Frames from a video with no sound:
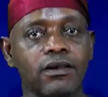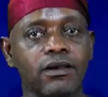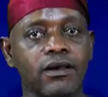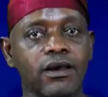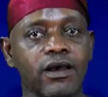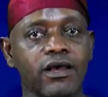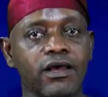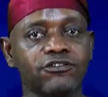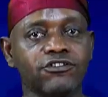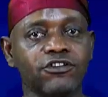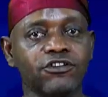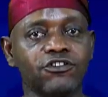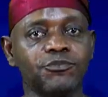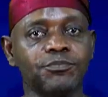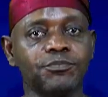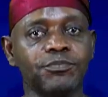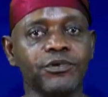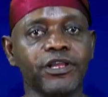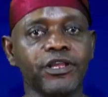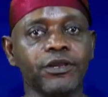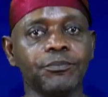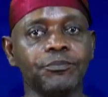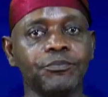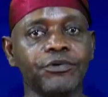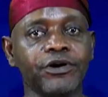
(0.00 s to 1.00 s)
As
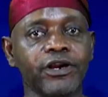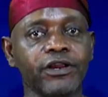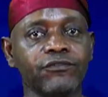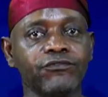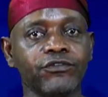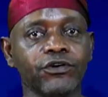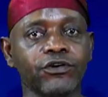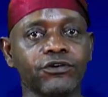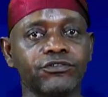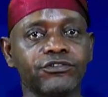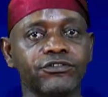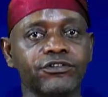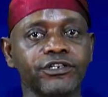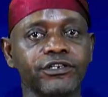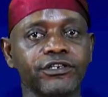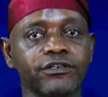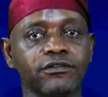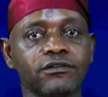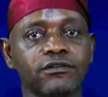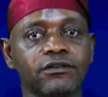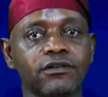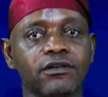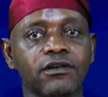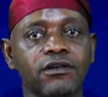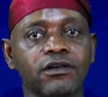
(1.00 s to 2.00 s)
explained previously,
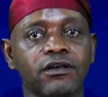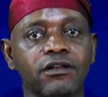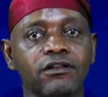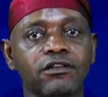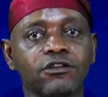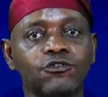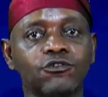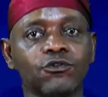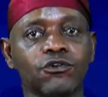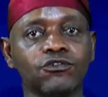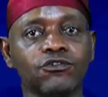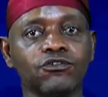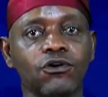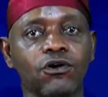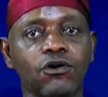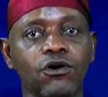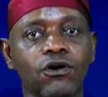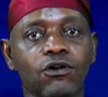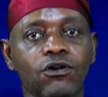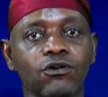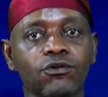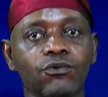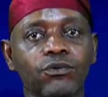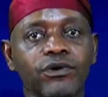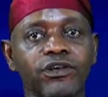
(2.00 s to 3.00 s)
this was
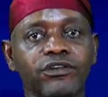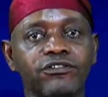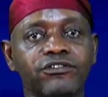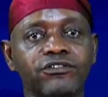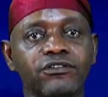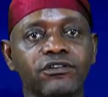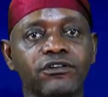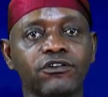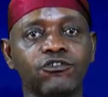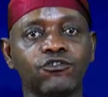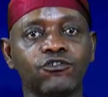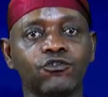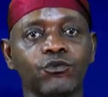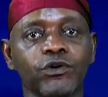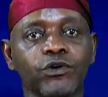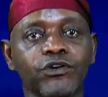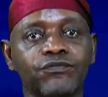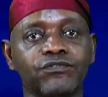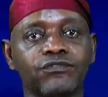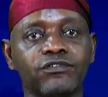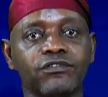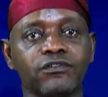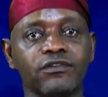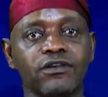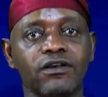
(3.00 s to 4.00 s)
always
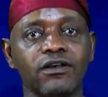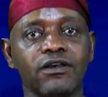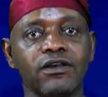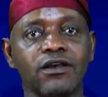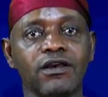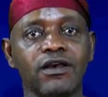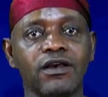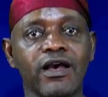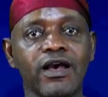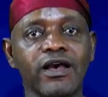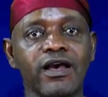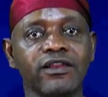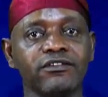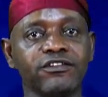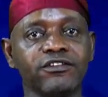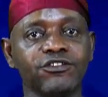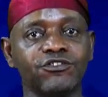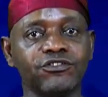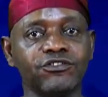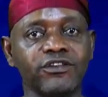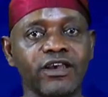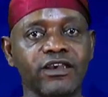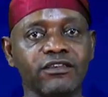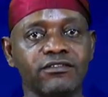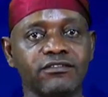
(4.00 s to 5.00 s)
swift and
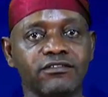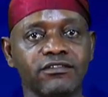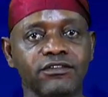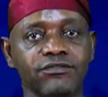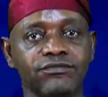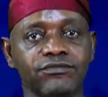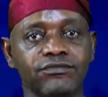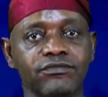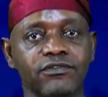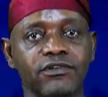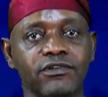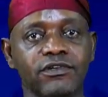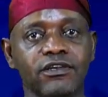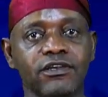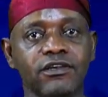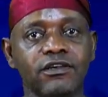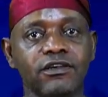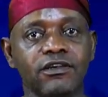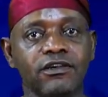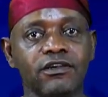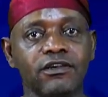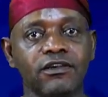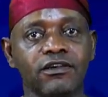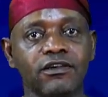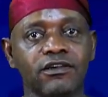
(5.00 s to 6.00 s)
decisive.
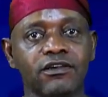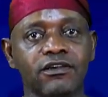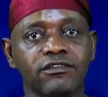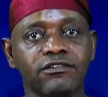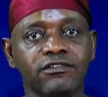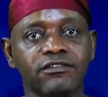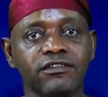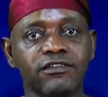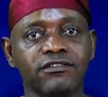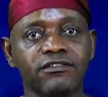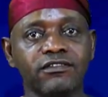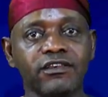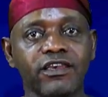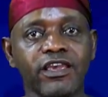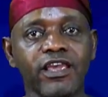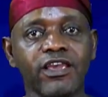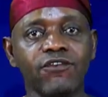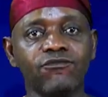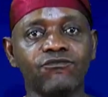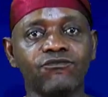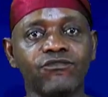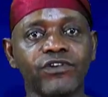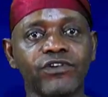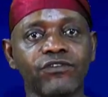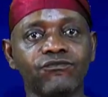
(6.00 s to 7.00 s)
Since
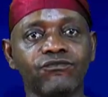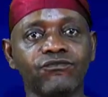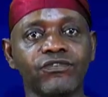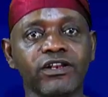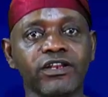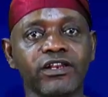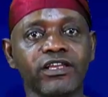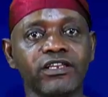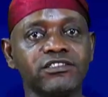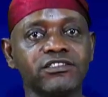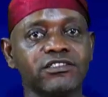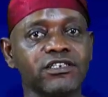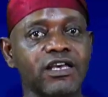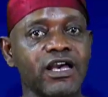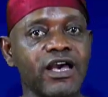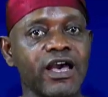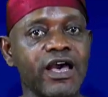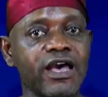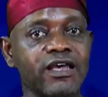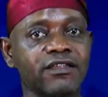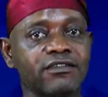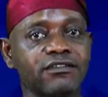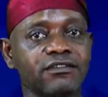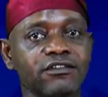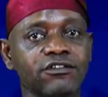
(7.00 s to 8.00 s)
every village
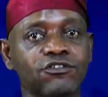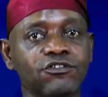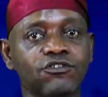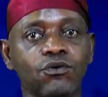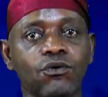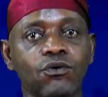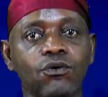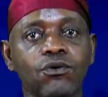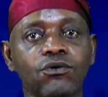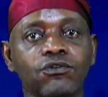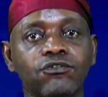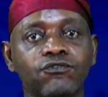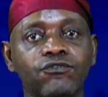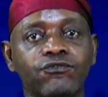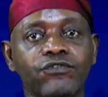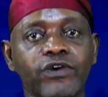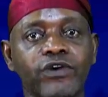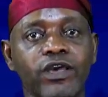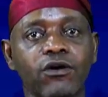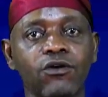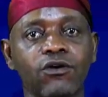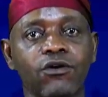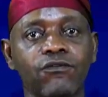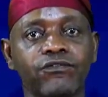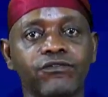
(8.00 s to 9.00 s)
had its own
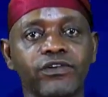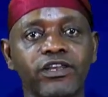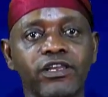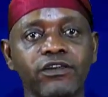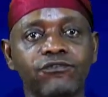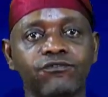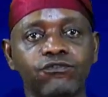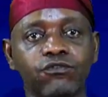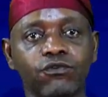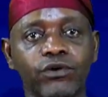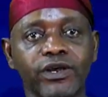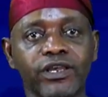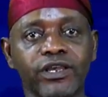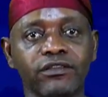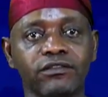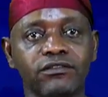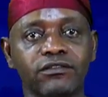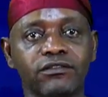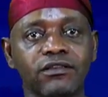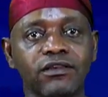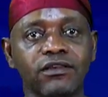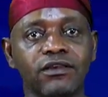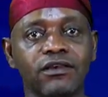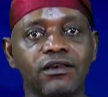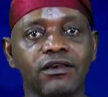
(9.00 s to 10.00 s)
sphere of influence,
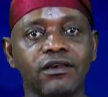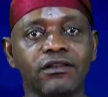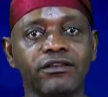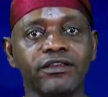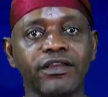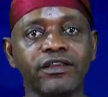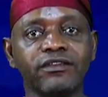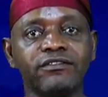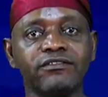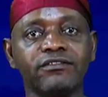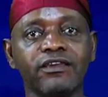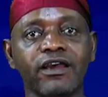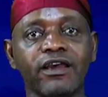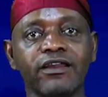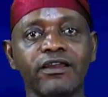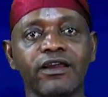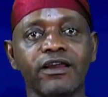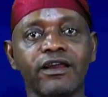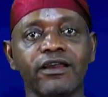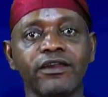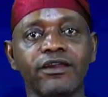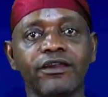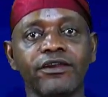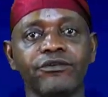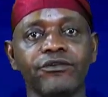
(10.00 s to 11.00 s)
the entire
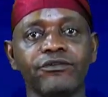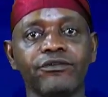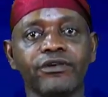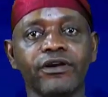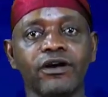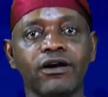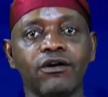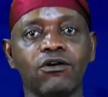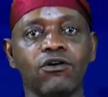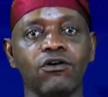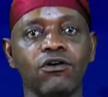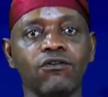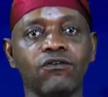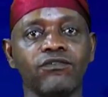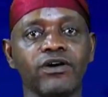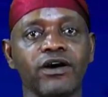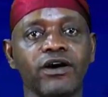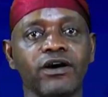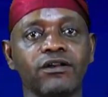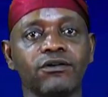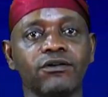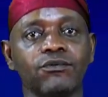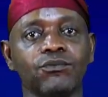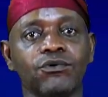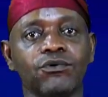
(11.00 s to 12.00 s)
area
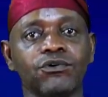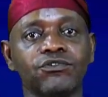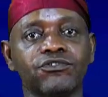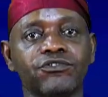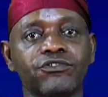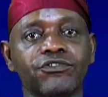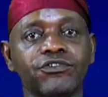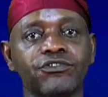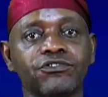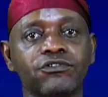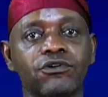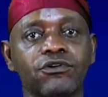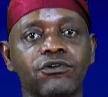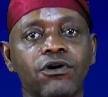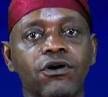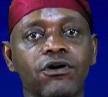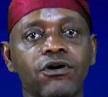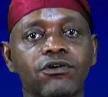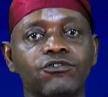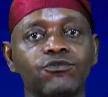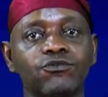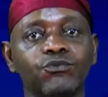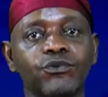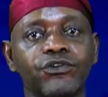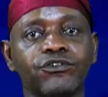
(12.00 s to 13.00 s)
covered was
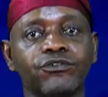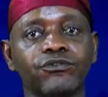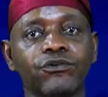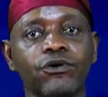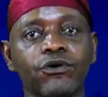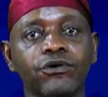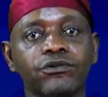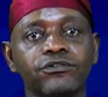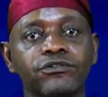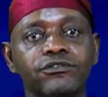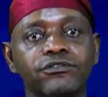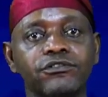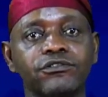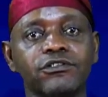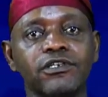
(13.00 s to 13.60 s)
crisscrossed with roads